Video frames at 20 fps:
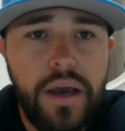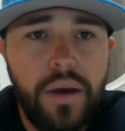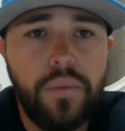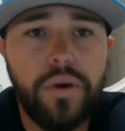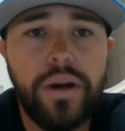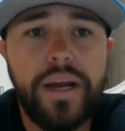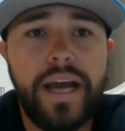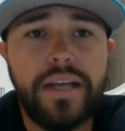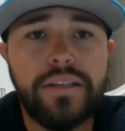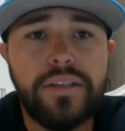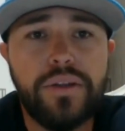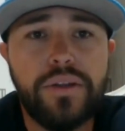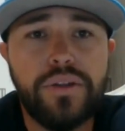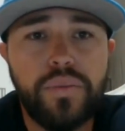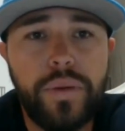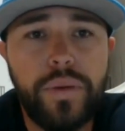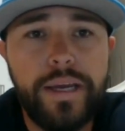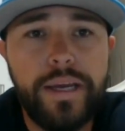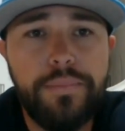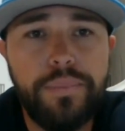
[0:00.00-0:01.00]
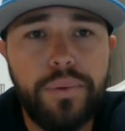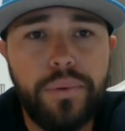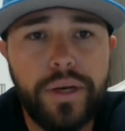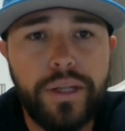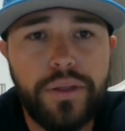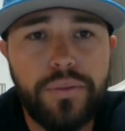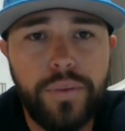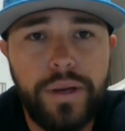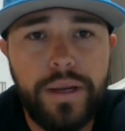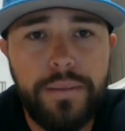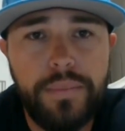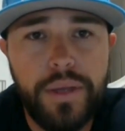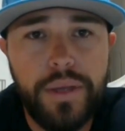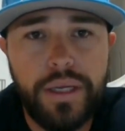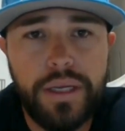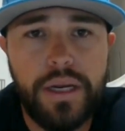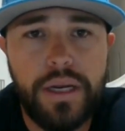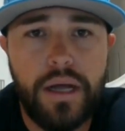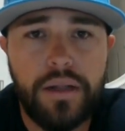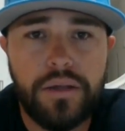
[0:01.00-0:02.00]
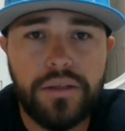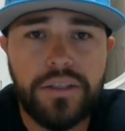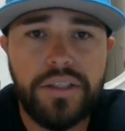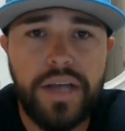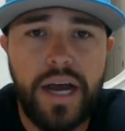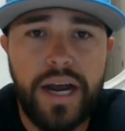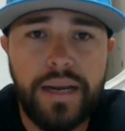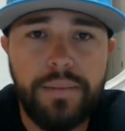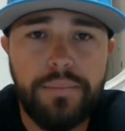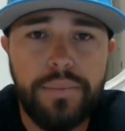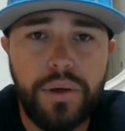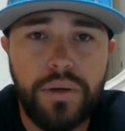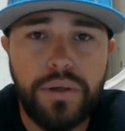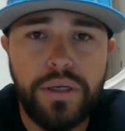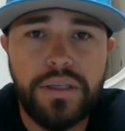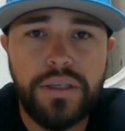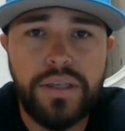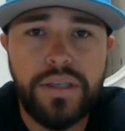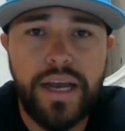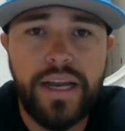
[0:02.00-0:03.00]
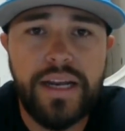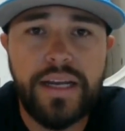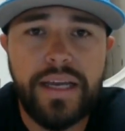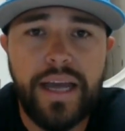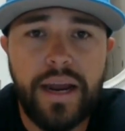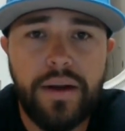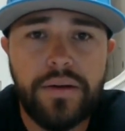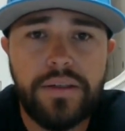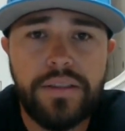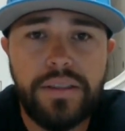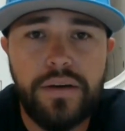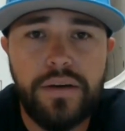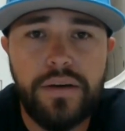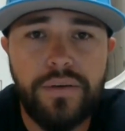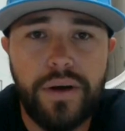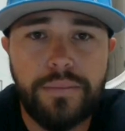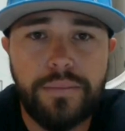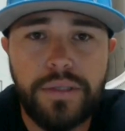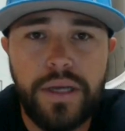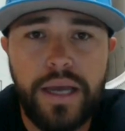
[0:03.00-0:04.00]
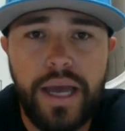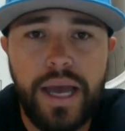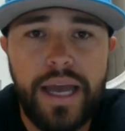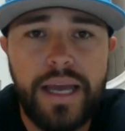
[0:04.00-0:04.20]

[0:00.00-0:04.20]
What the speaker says: where he has a $3.3 million signing bonus and a guarantee of up to